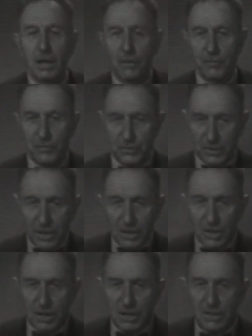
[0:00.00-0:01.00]
For
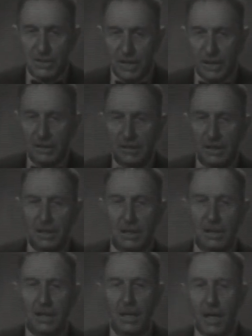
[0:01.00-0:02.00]
centuries, then,
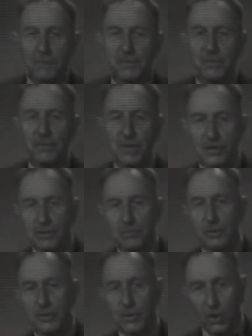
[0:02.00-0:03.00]
observation
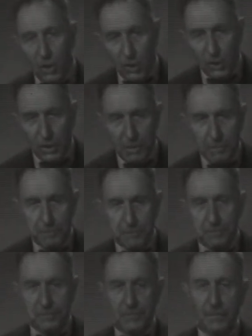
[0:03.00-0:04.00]
was all.
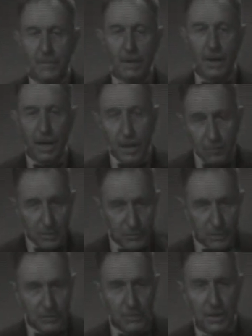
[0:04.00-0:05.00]
However,
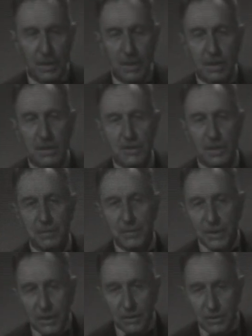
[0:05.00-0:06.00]
some
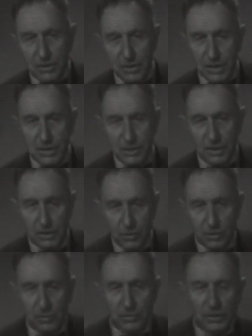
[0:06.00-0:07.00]
300 years
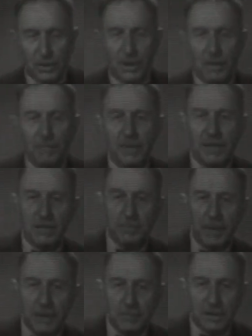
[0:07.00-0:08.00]
ago,
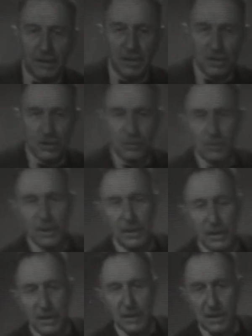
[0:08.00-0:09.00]
experimentation with
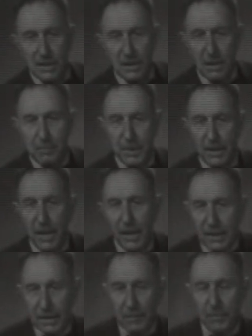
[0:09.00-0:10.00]
electricity
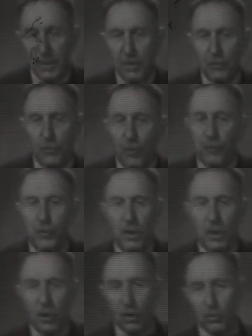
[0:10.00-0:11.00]
began, though for a
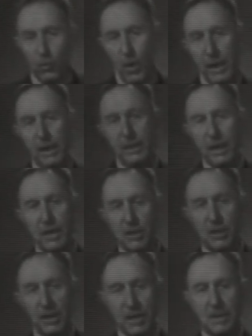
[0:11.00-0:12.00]
long while
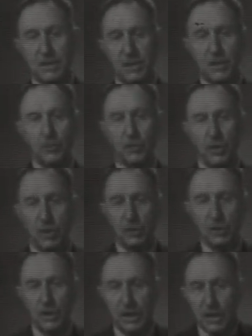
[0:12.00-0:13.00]
naturalists saw no
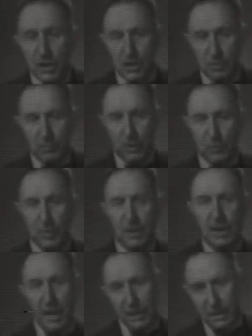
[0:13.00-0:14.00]
connection between
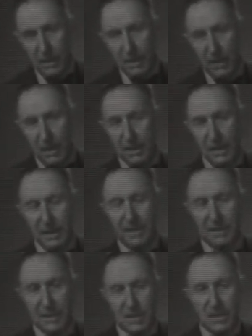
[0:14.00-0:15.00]
lightning and
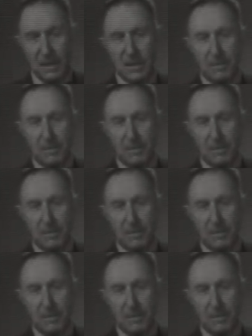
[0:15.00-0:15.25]
electricity.